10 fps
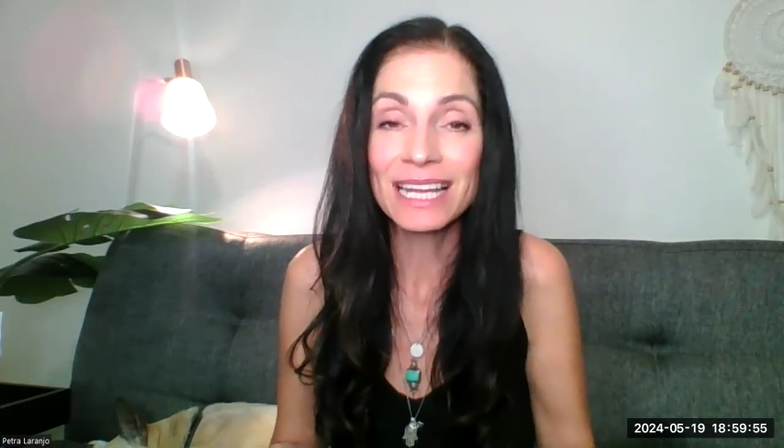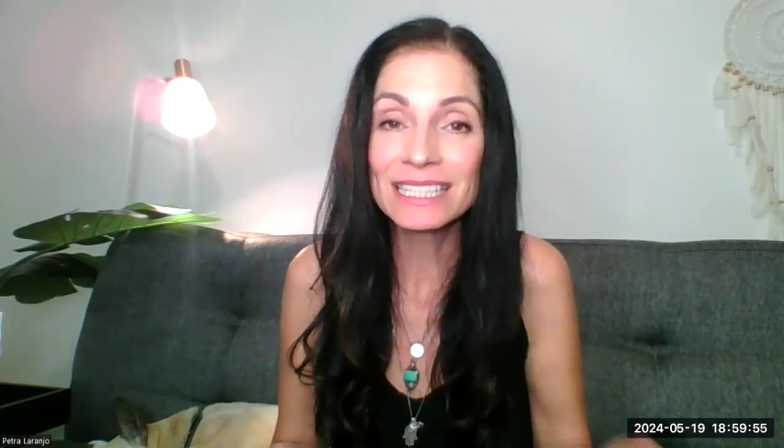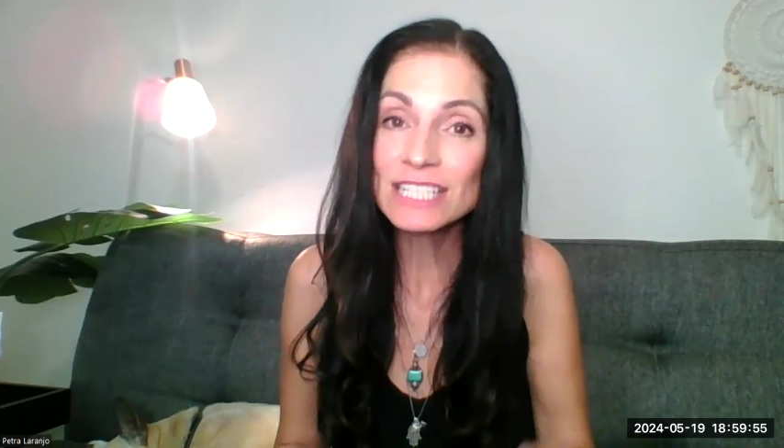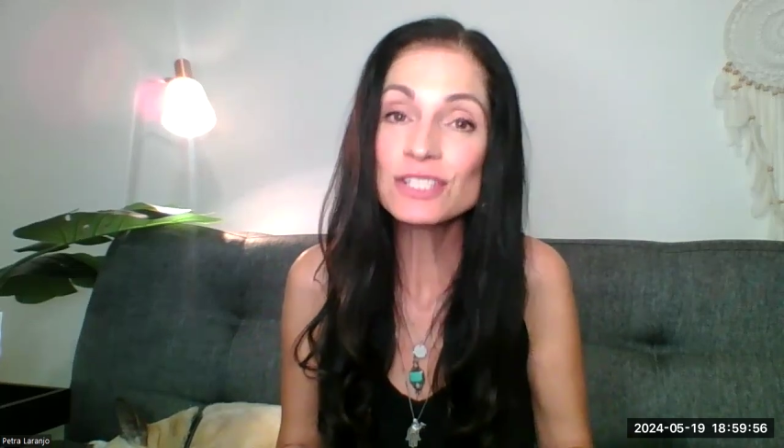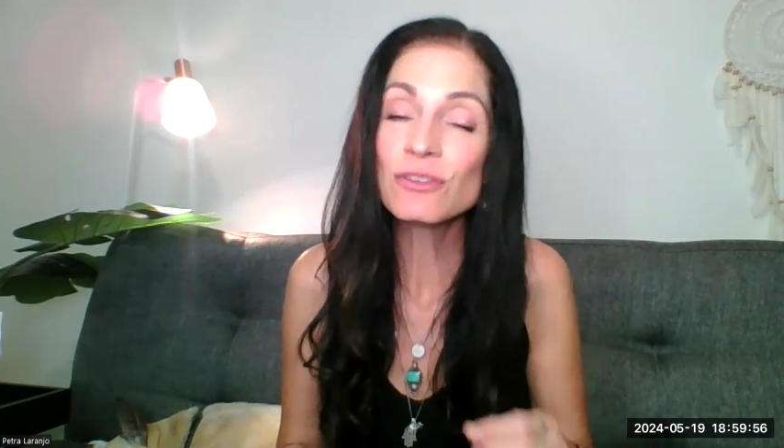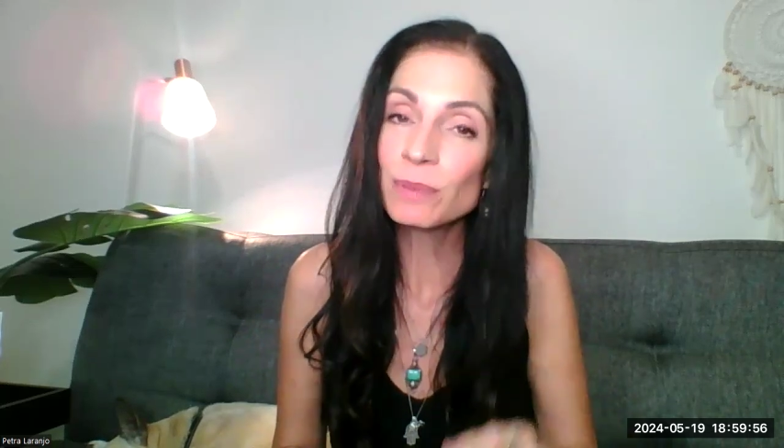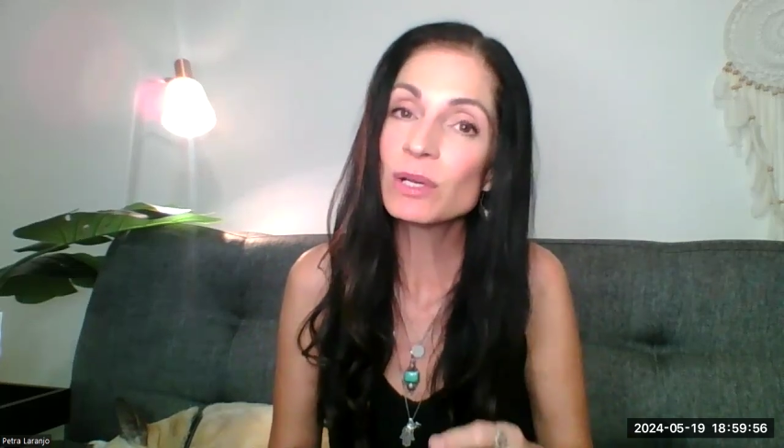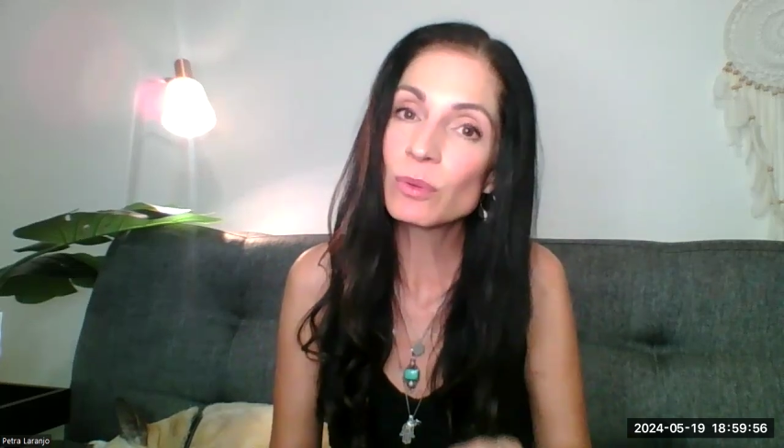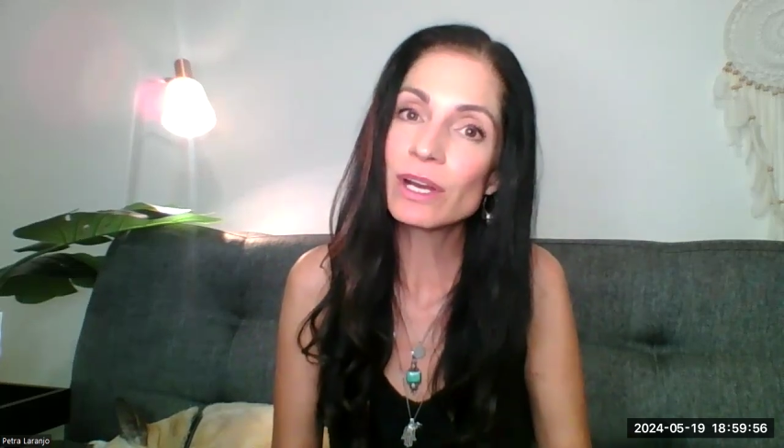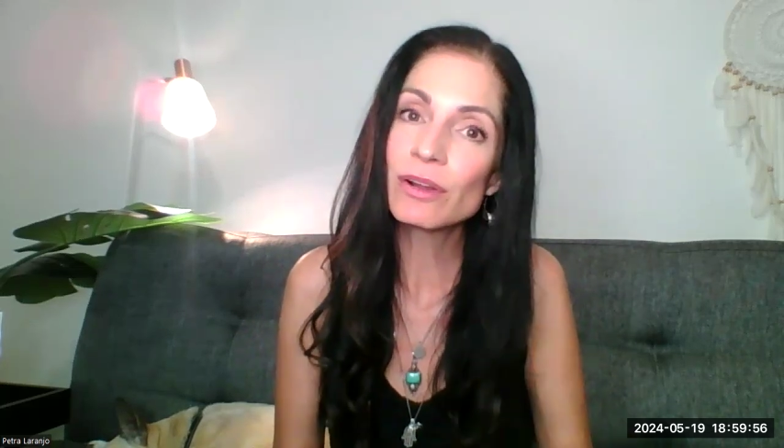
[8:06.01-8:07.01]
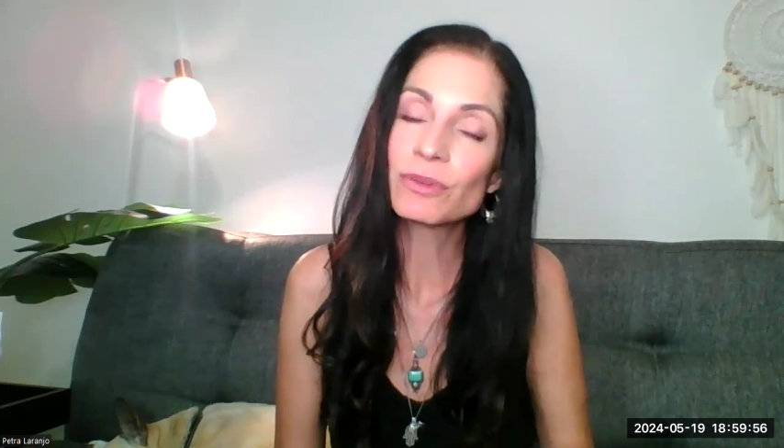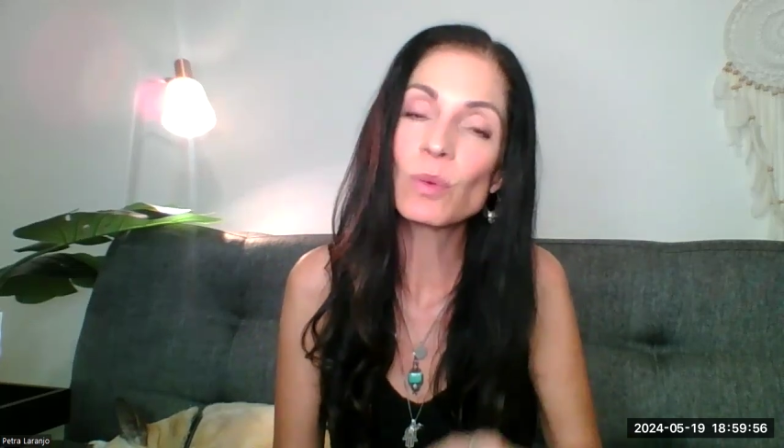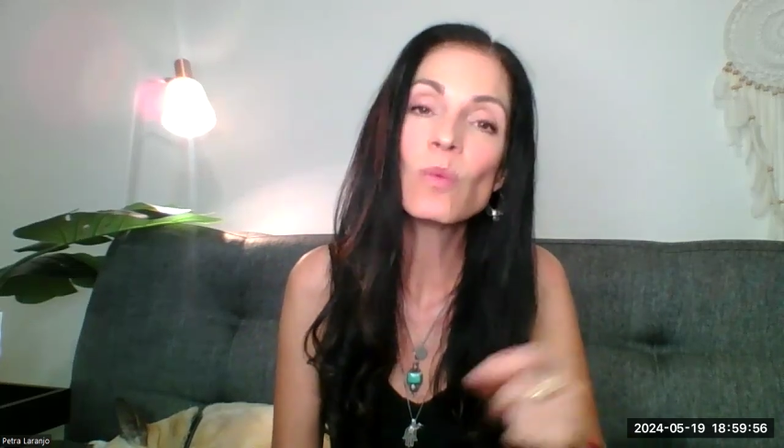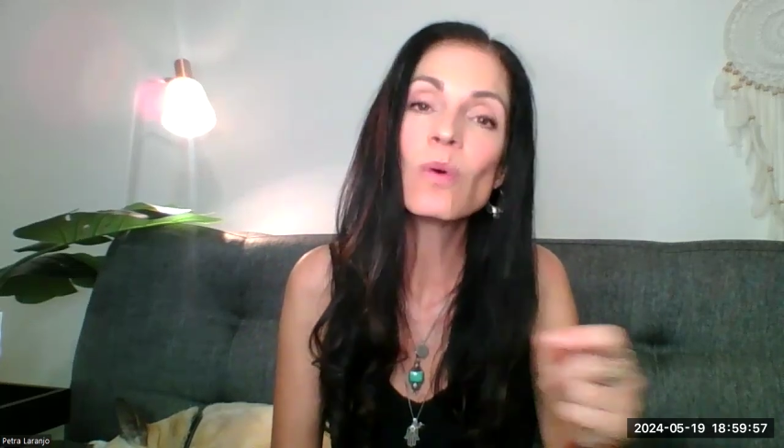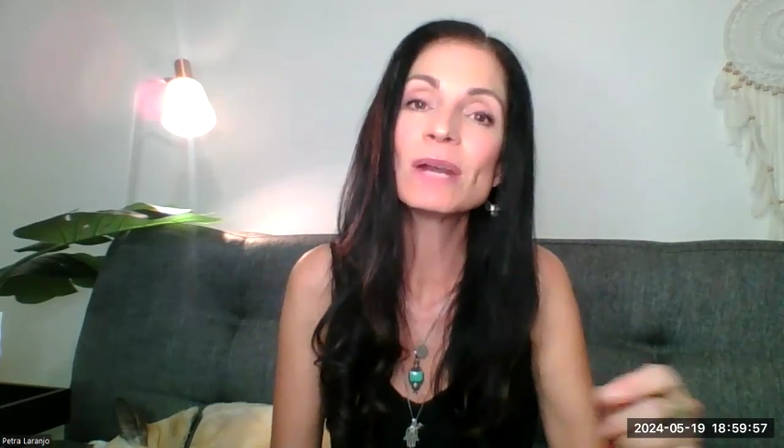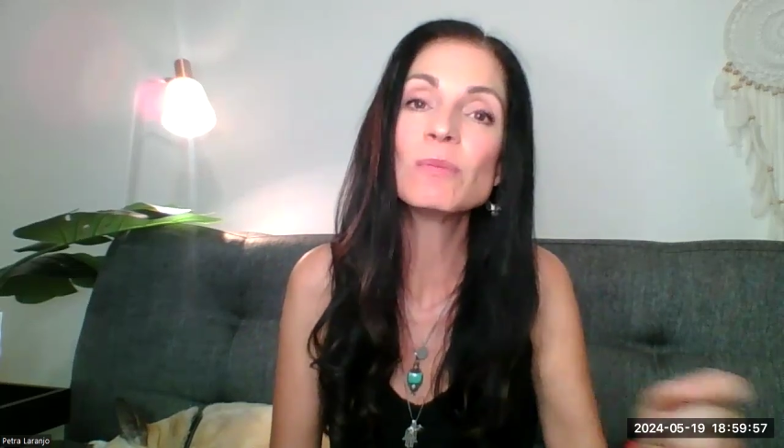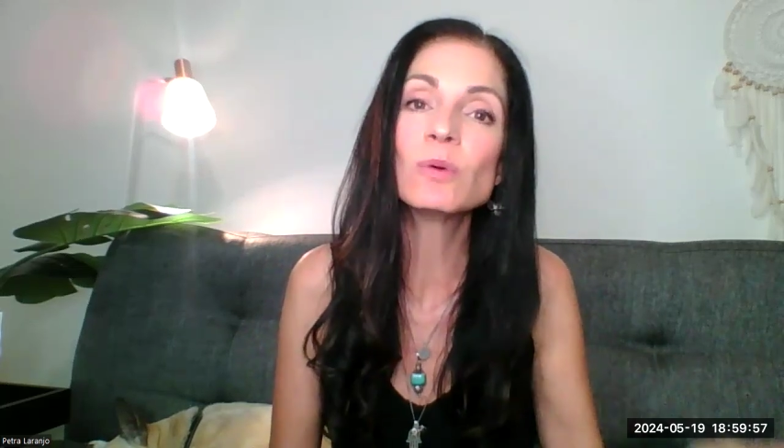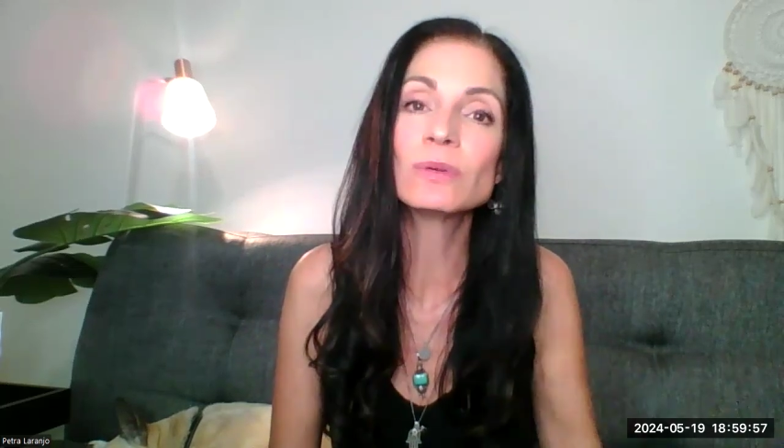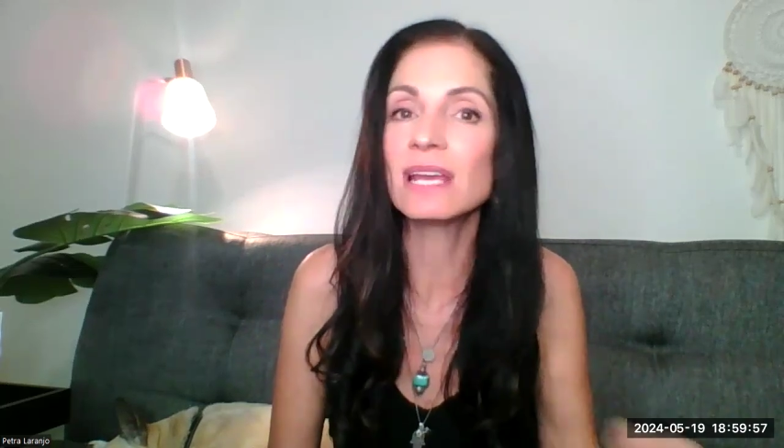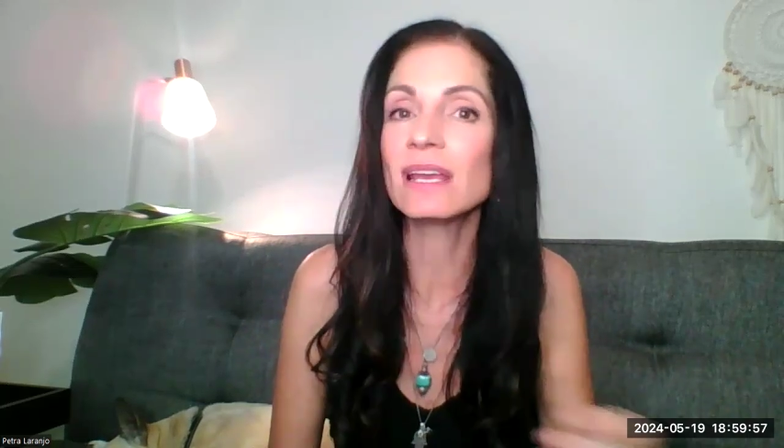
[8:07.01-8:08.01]
At least you've been aware of it one
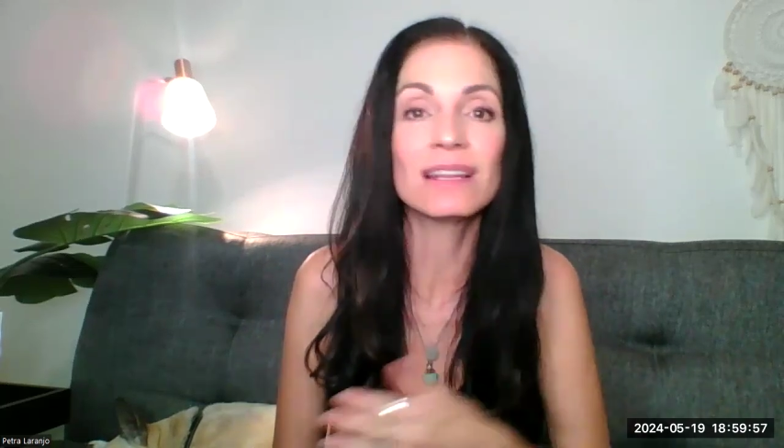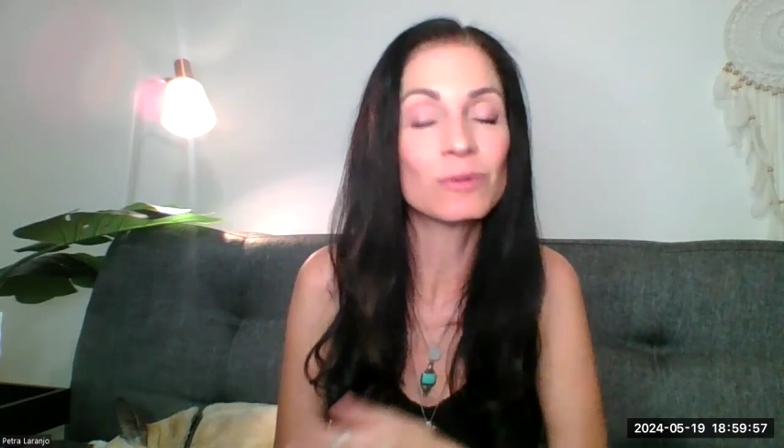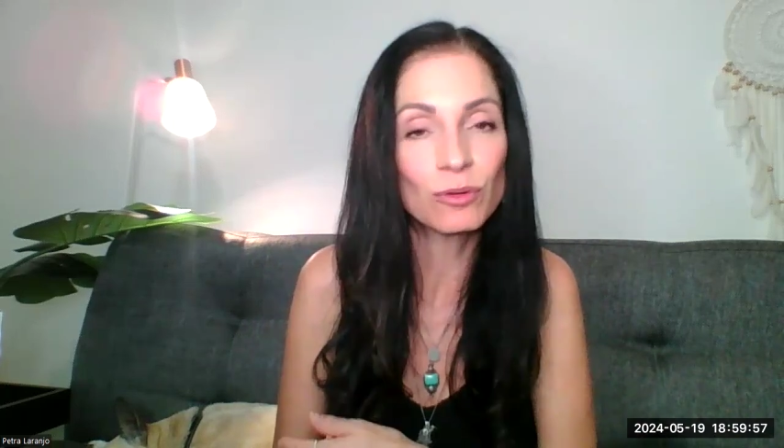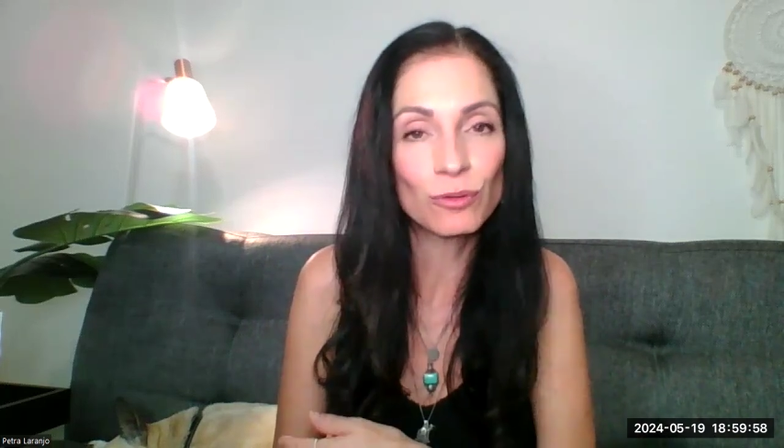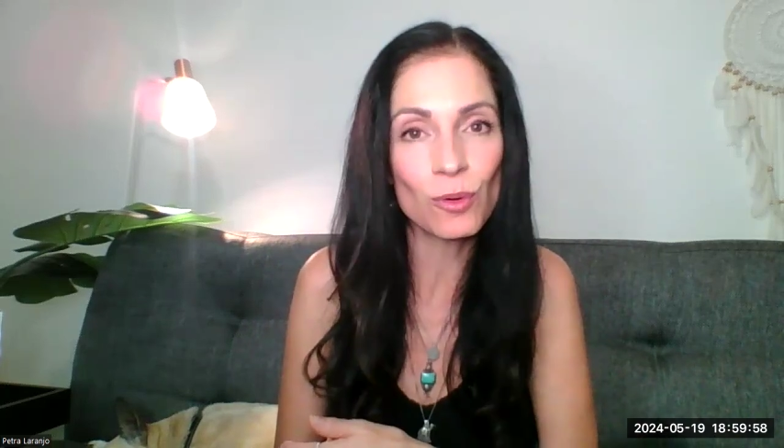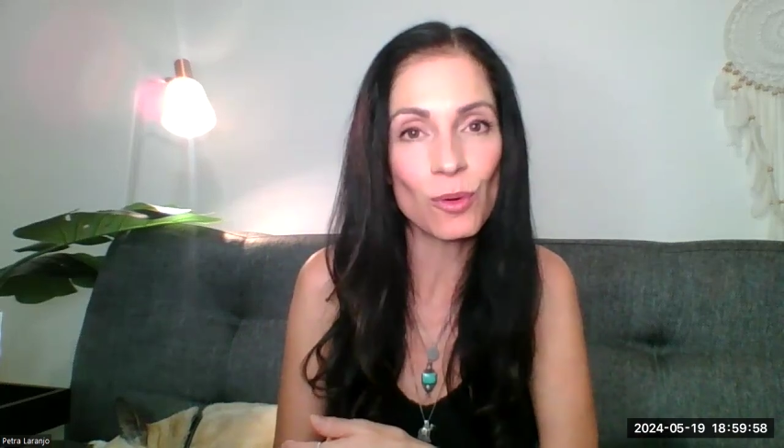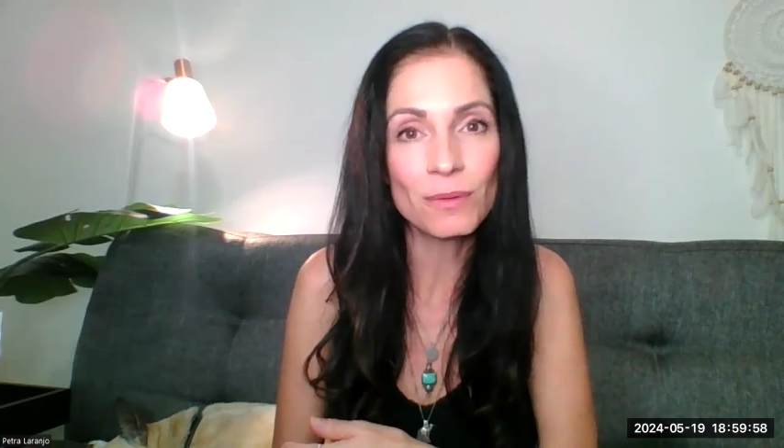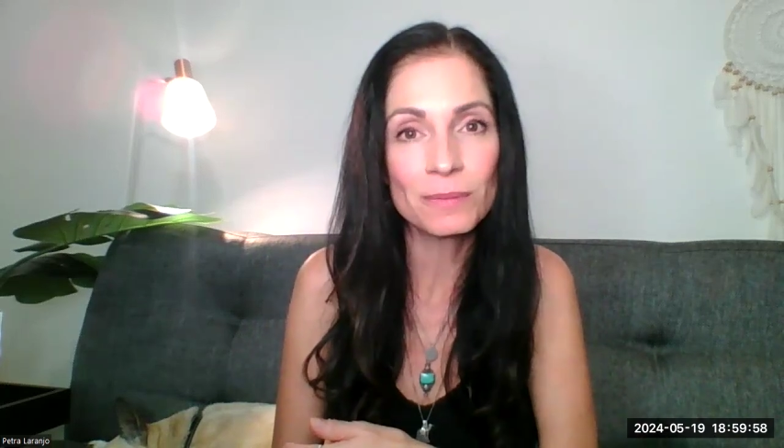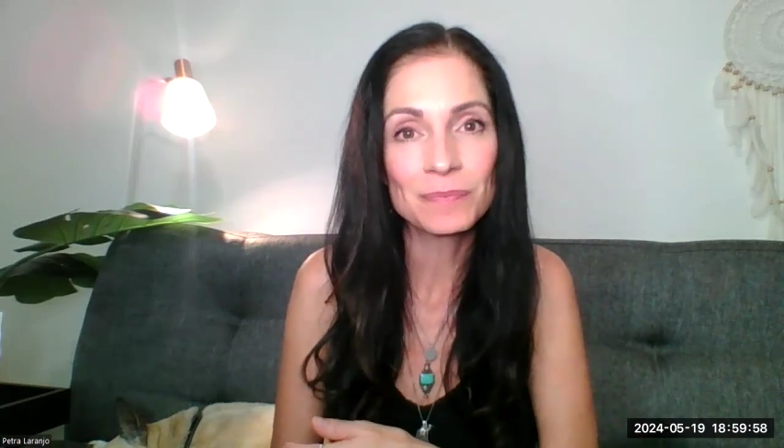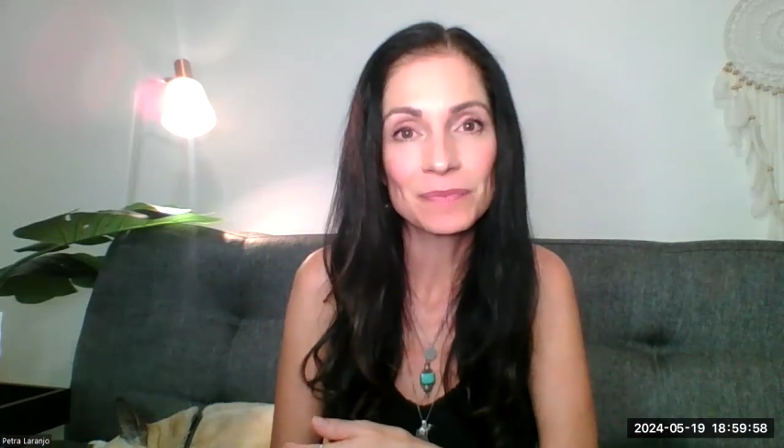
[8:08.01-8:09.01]
more day than before.